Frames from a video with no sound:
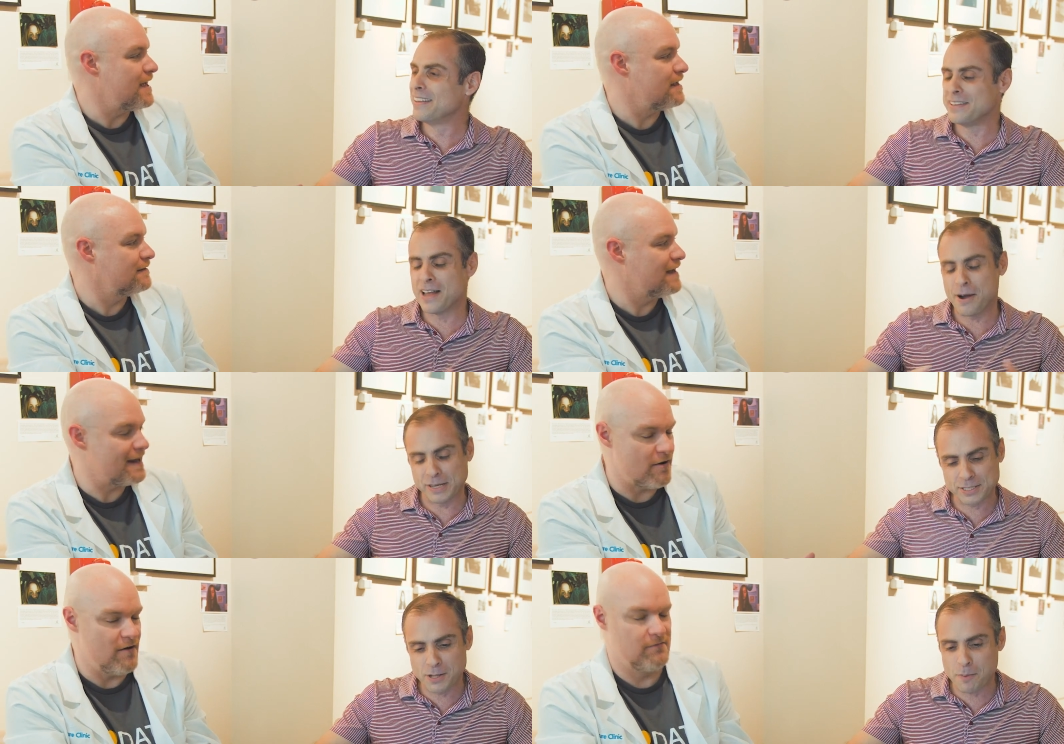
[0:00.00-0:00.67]
Speaker 1: that. No,
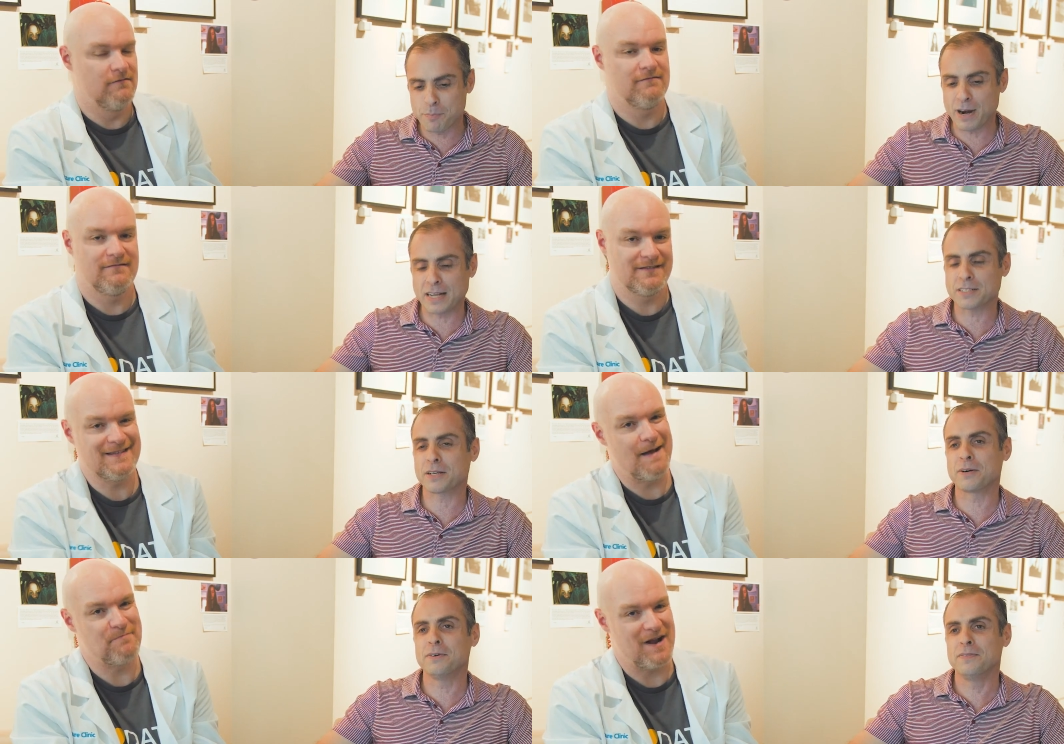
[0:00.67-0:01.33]
it's all. not practical.
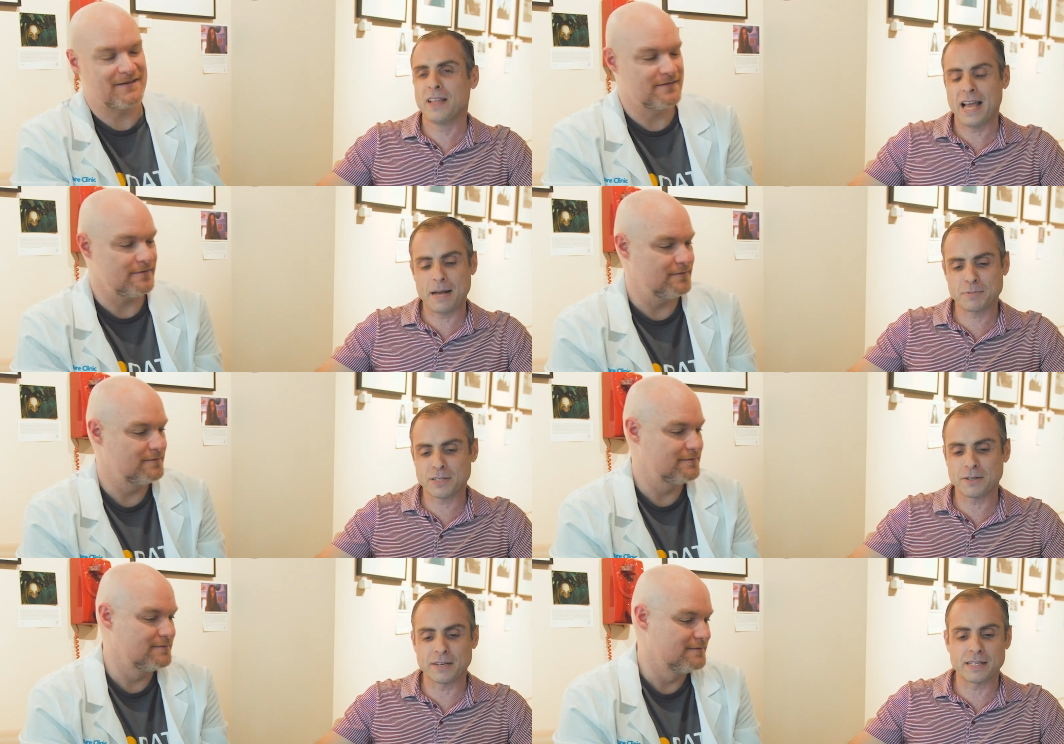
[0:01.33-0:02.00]
It's not practical.
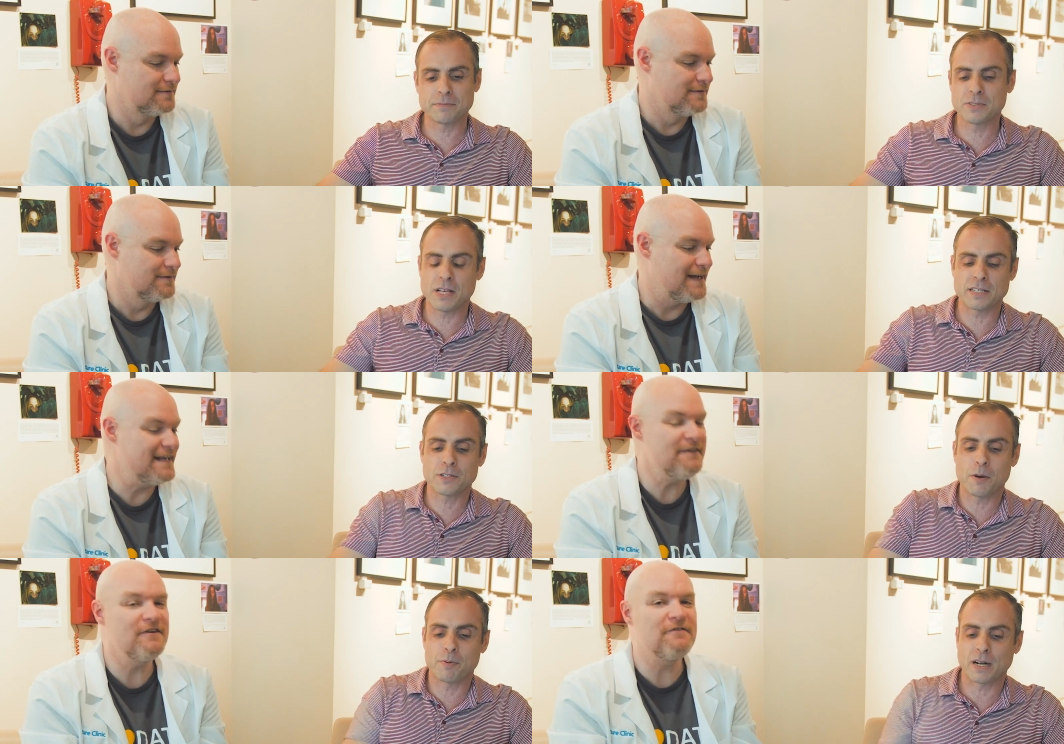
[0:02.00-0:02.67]
Absolutely.
Speaker 2: It's
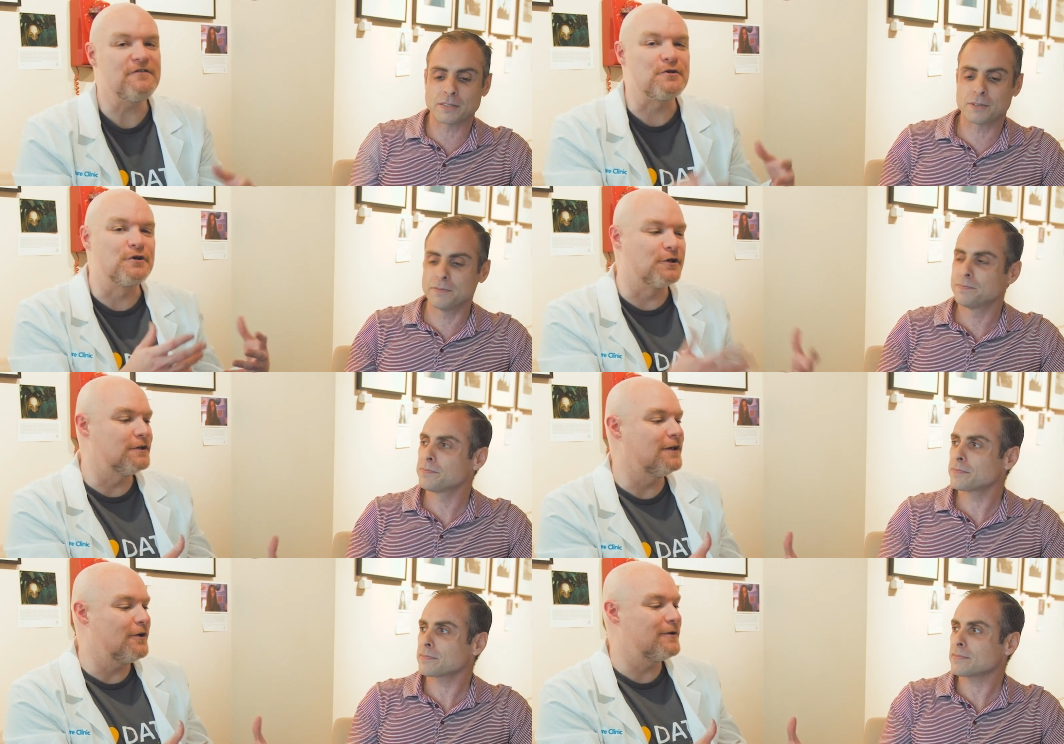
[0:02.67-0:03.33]
and even practical. if you
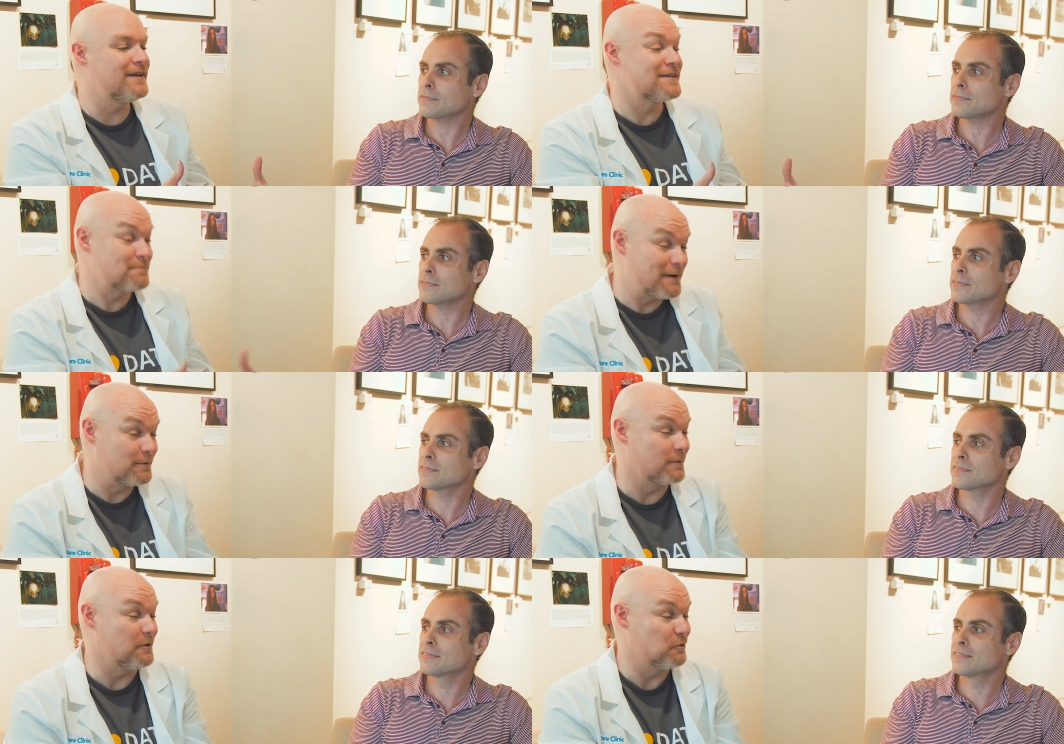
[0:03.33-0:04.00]
could load it, it's
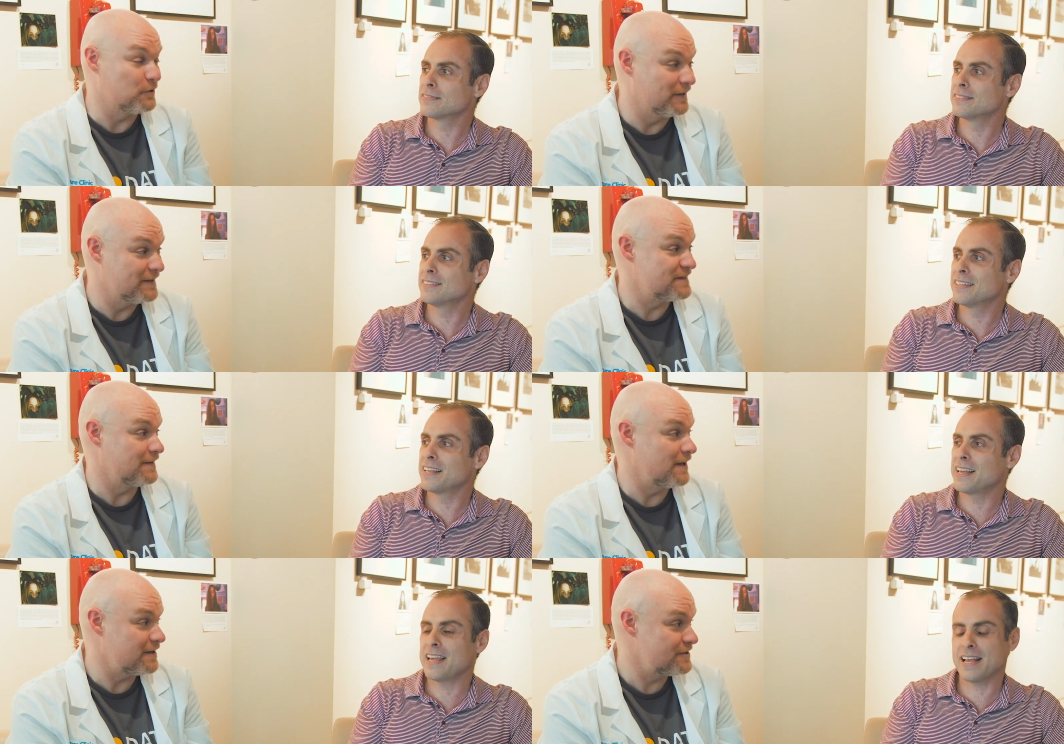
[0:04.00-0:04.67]
probably going to be really
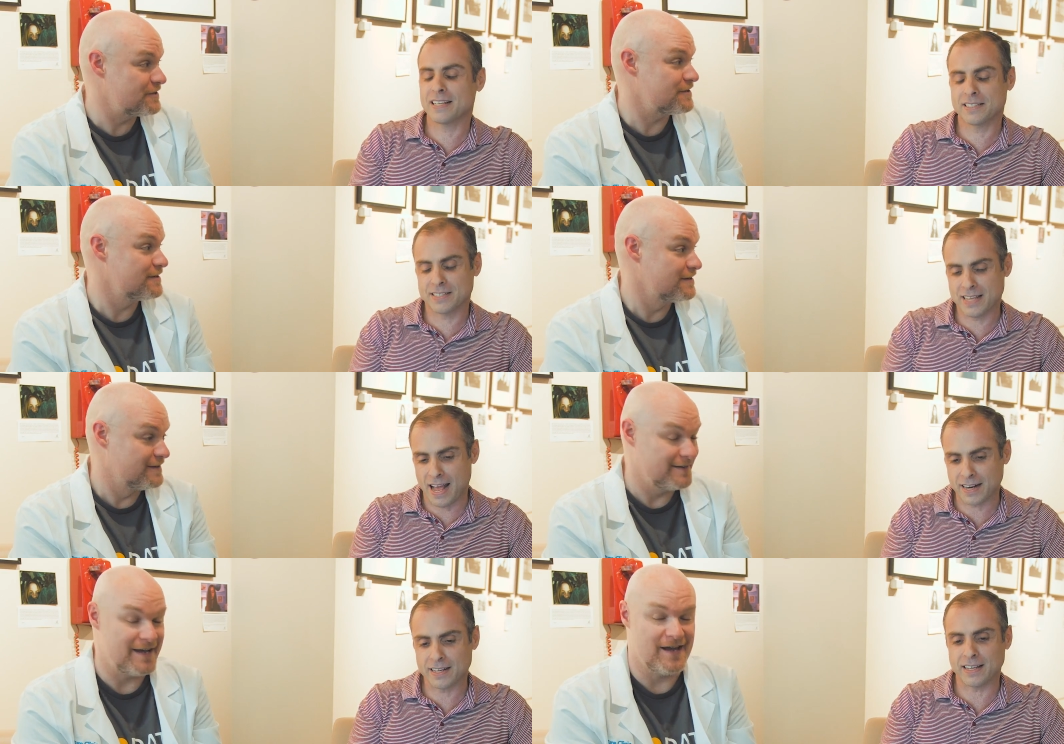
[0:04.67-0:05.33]
sluggish.
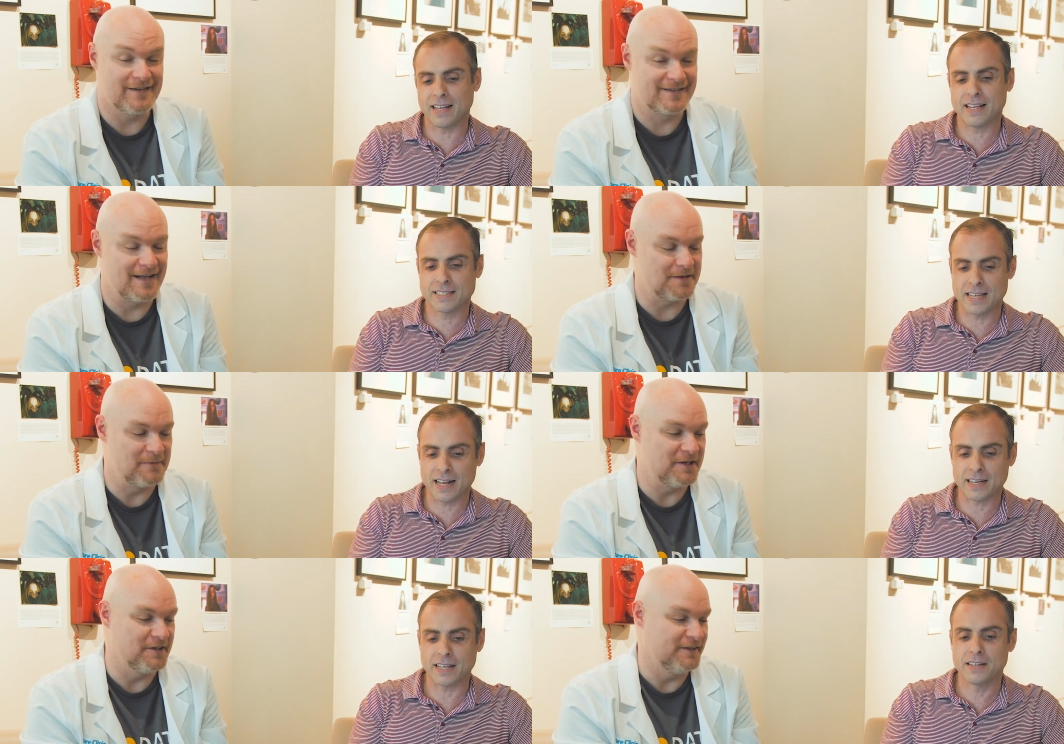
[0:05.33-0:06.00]
Speaker 1: Exactly. Yeah, it's exactly.
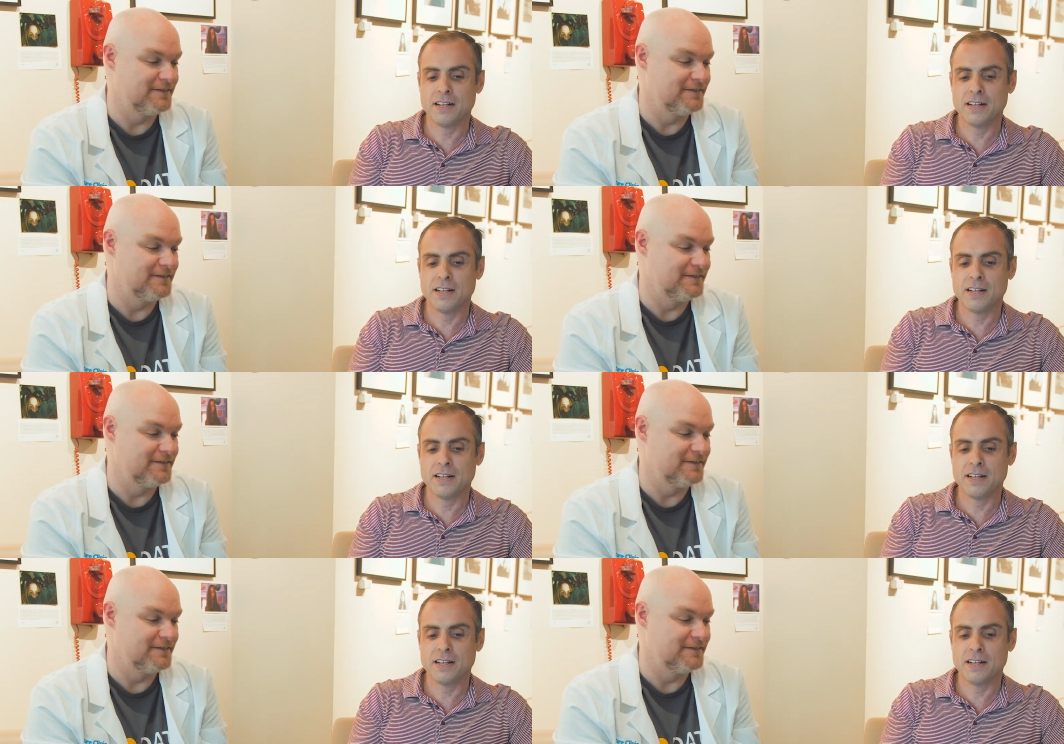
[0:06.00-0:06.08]
not going to be